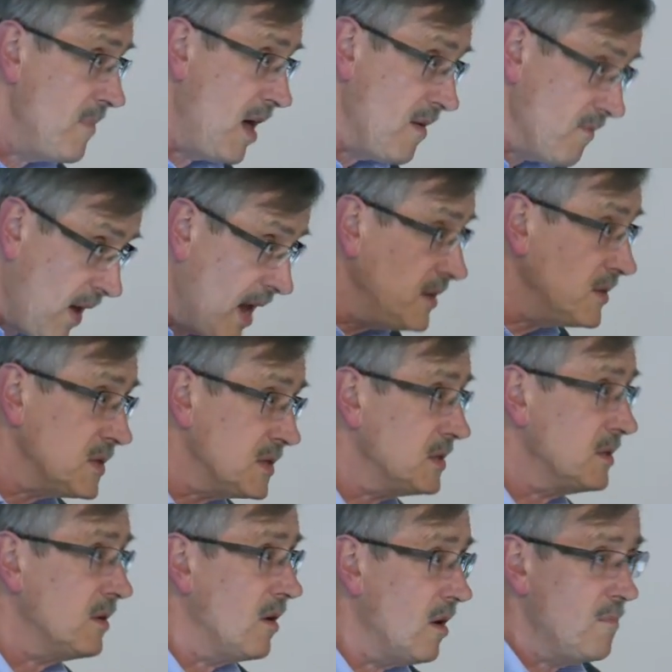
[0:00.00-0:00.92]

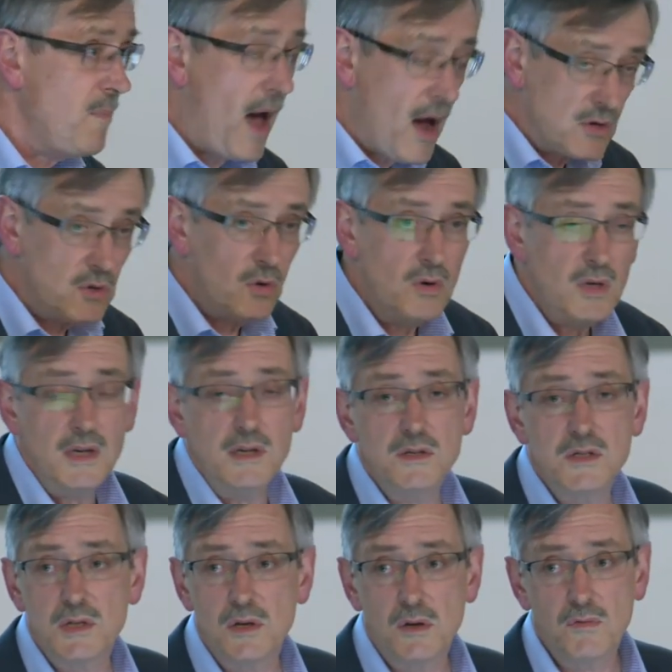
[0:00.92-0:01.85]
events about
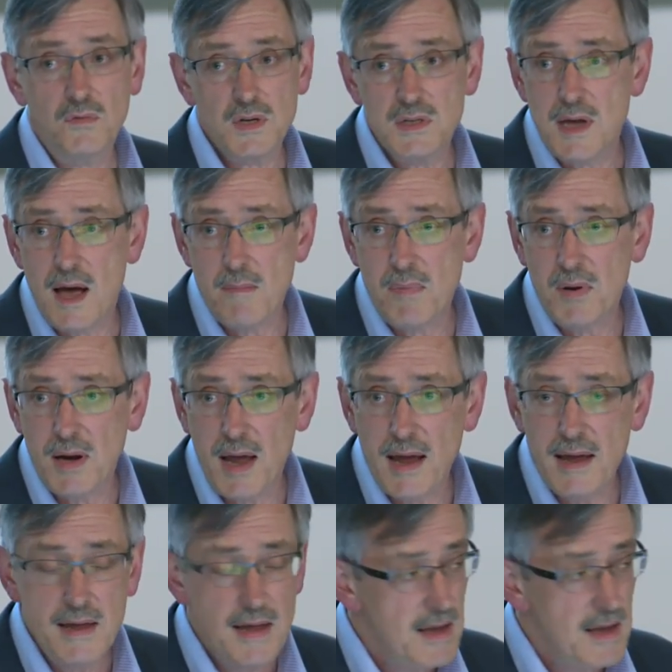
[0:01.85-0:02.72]
Auckland, so for example,